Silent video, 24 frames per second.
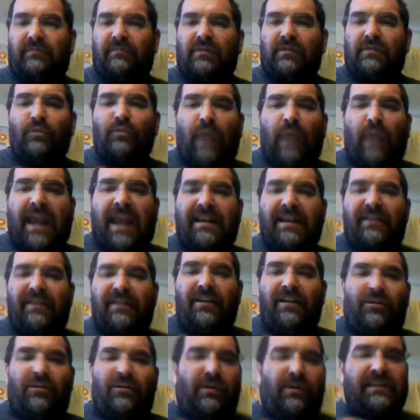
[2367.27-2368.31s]
Waiting.
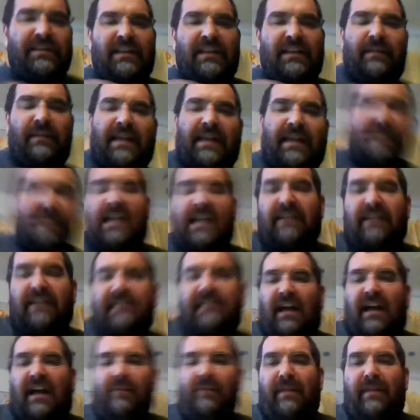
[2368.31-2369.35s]
What's the name of that
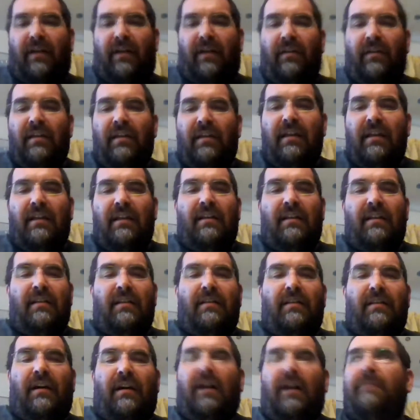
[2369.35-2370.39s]
textile mill?
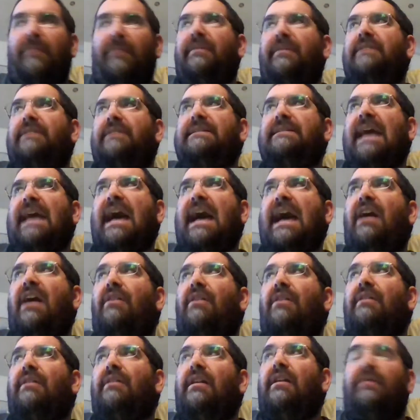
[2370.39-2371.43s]
The
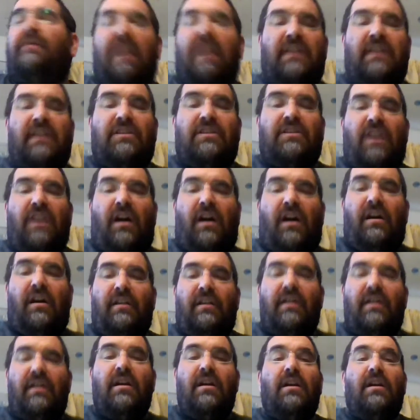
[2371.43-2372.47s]
town that
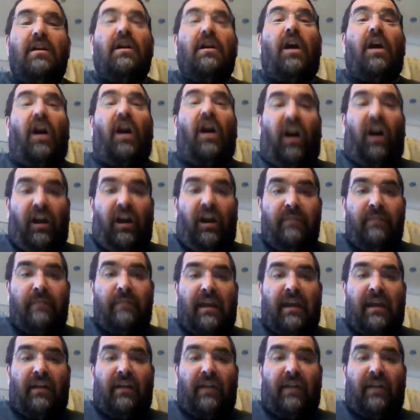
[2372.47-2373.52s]
young,
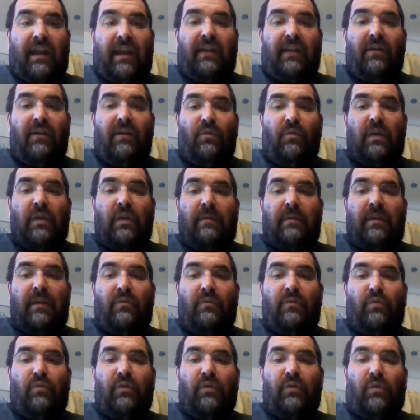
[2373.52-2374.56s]
unmarried
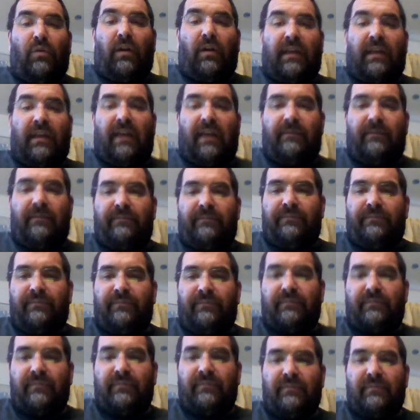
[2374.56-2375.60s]
women would work in.
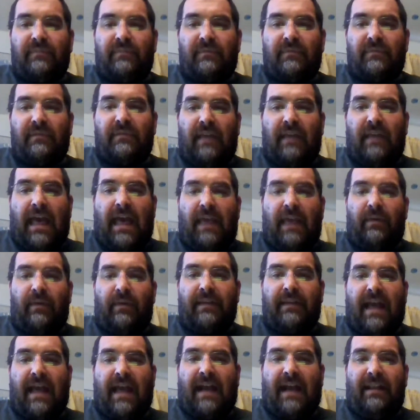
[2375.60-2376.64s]
Anyone
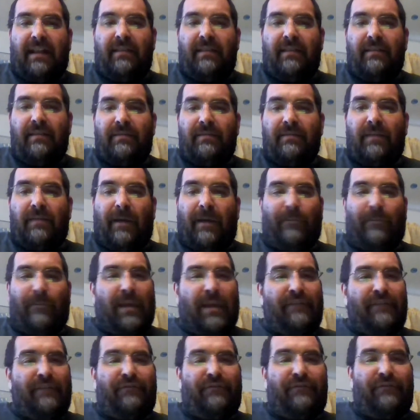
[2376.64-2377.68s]
got it? I'm
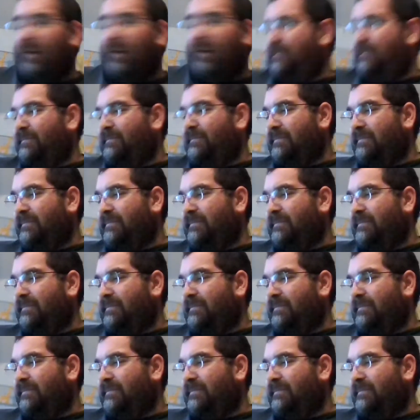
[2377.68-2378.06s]
waiting for it.